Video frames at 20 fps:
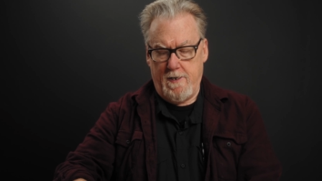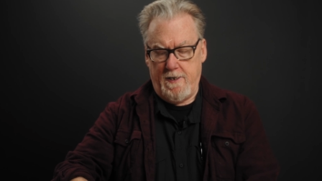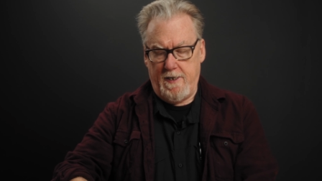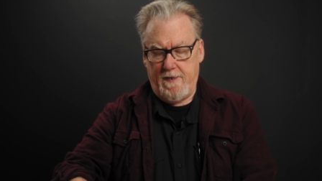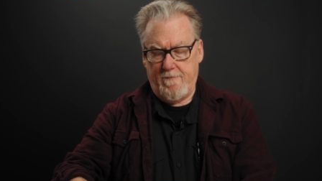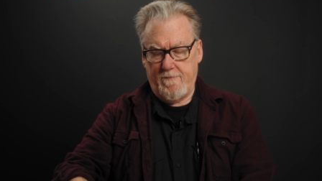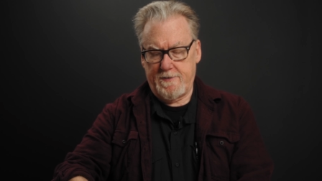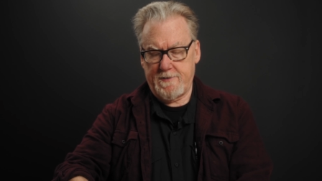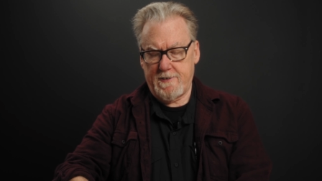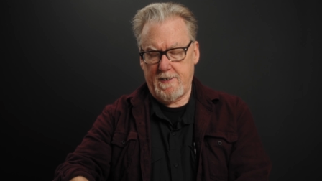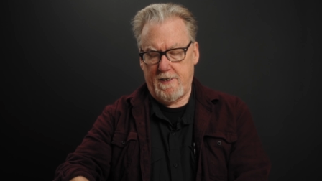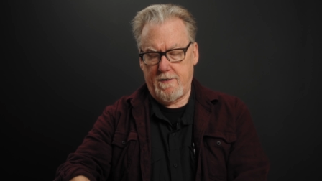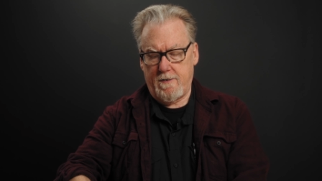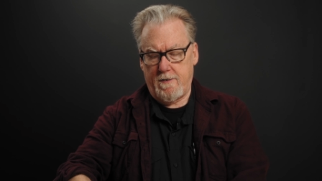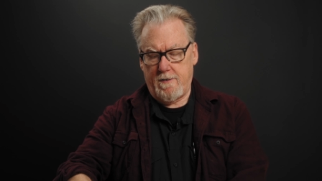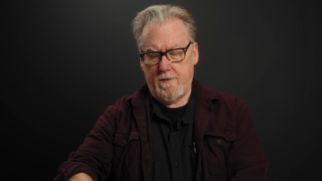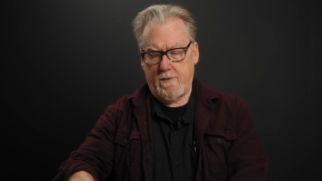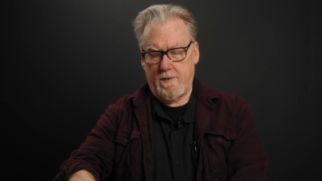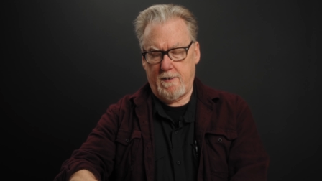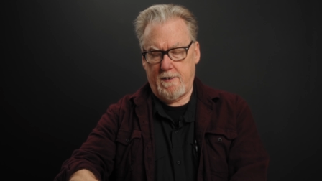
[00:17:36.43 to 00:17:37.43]
if it's got
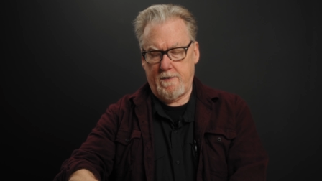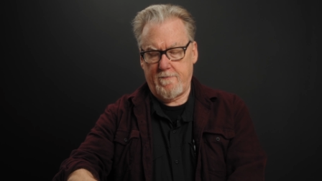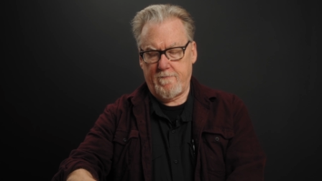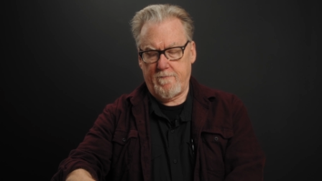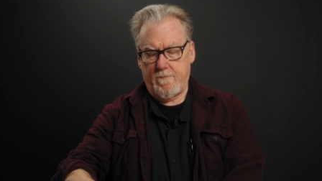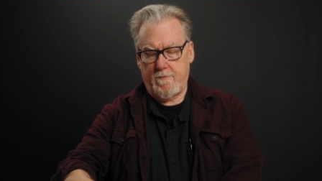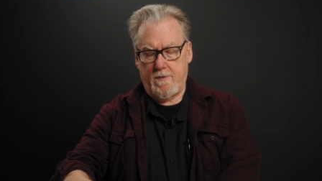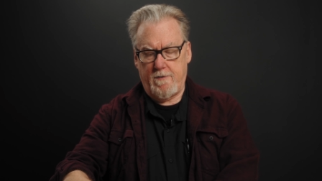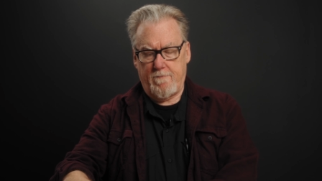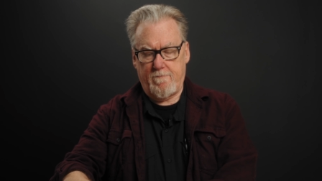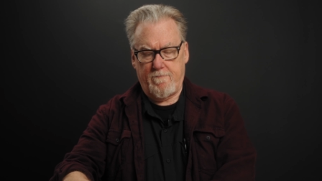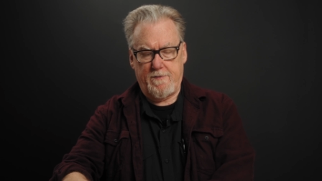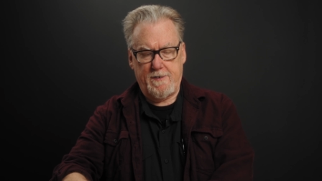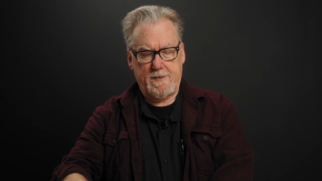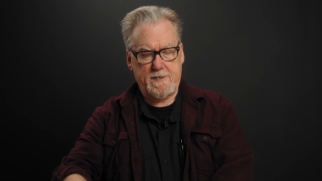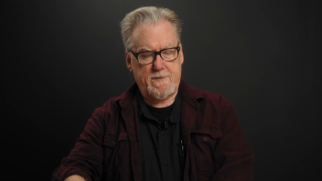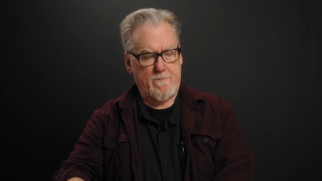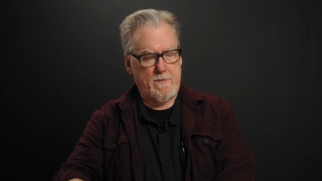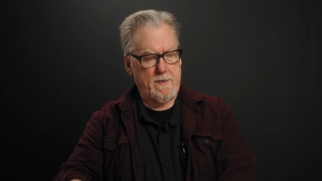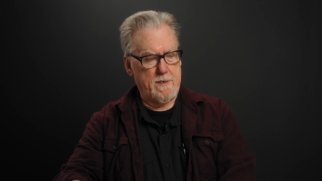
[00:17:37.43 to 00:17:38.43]
a lot of, of
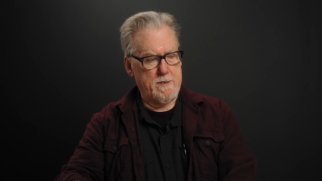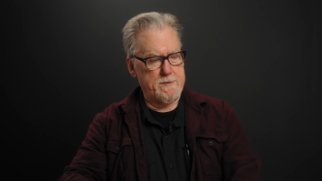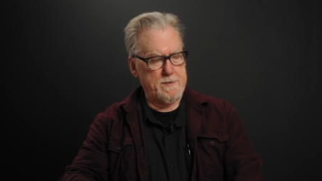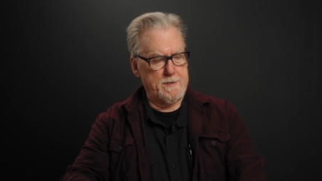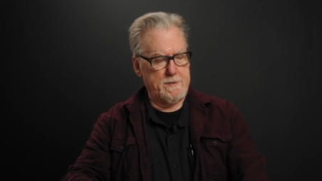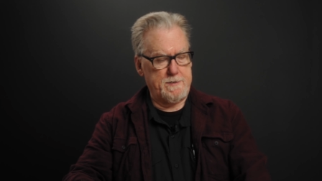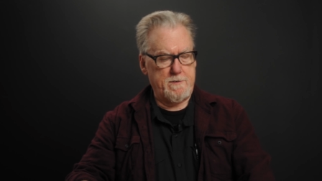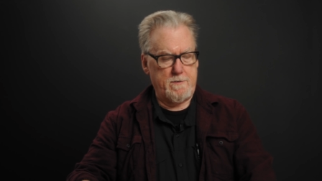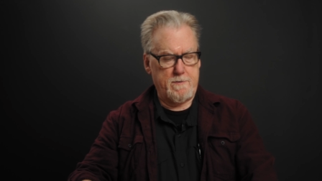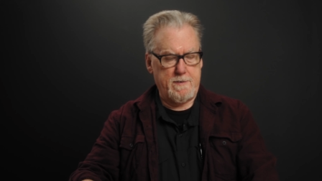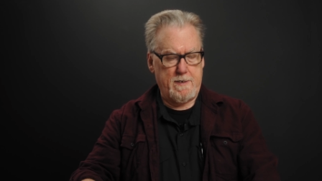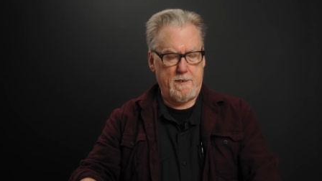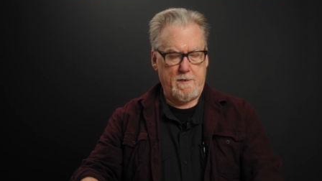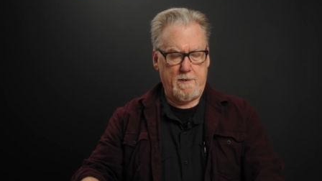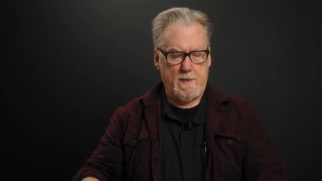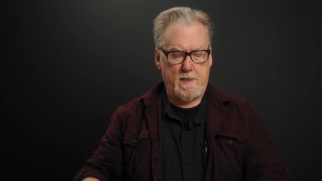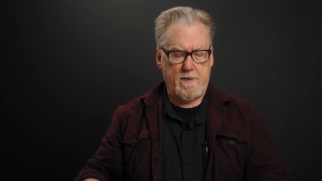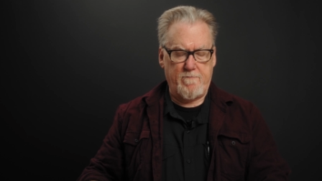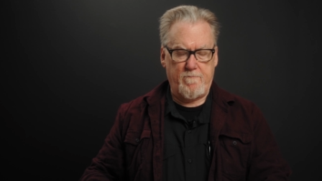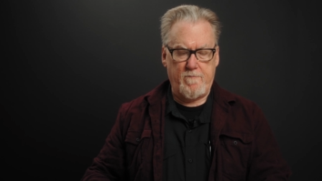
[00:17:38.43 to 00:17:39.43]
this finish, it's still got a
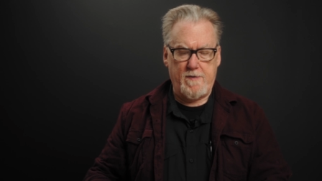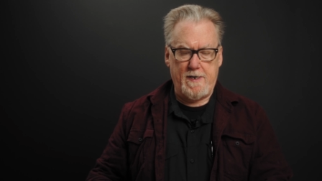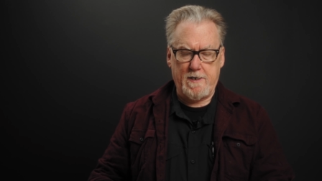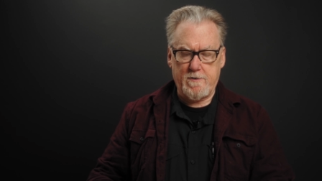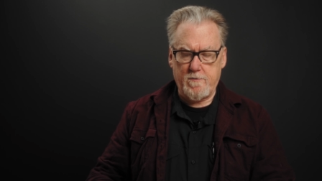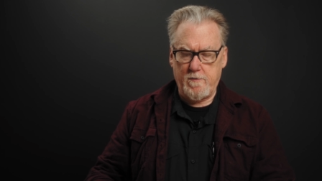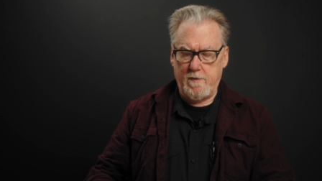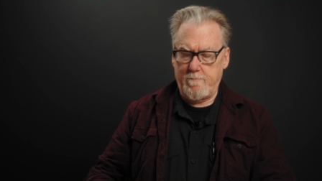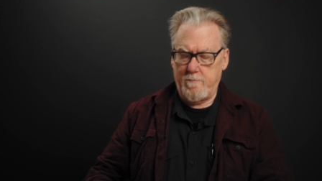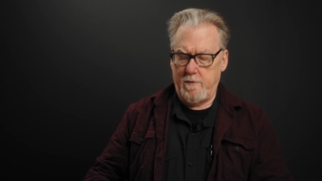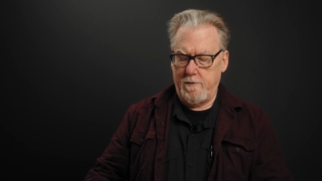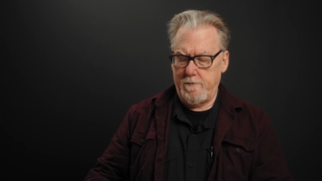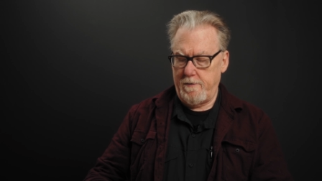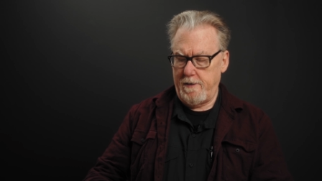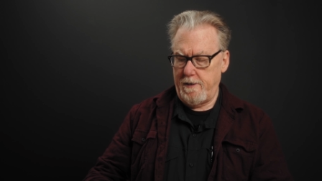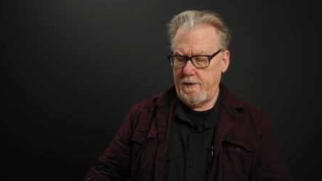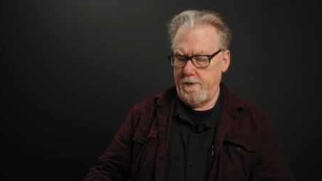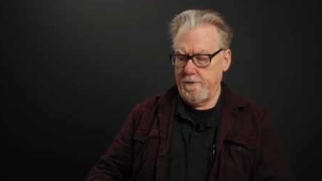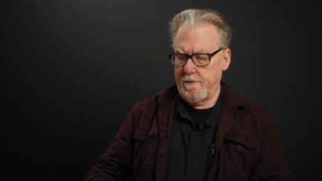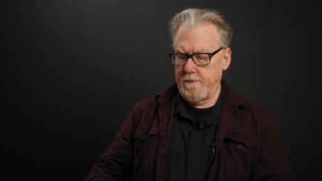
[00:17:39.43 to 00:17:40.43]
lot of factory blue
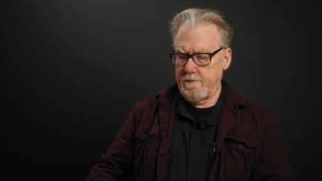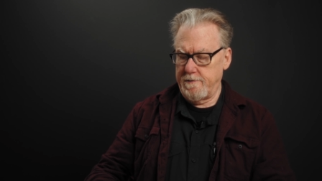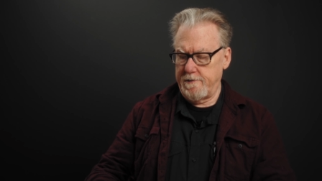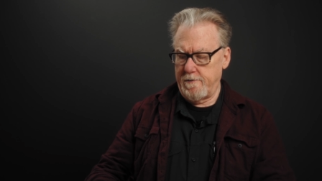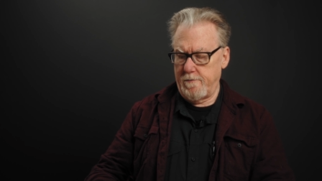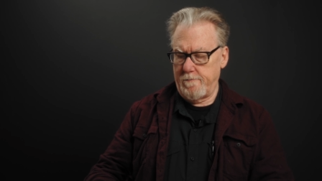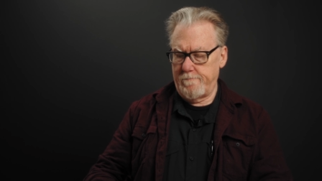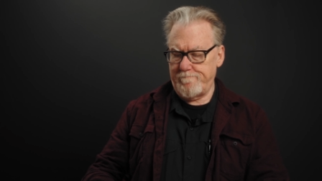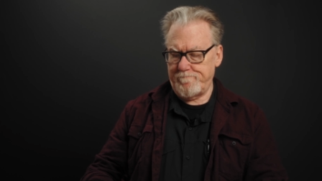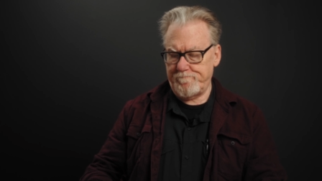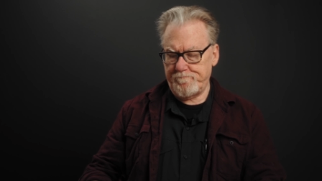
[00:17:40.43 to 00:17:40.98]
here. So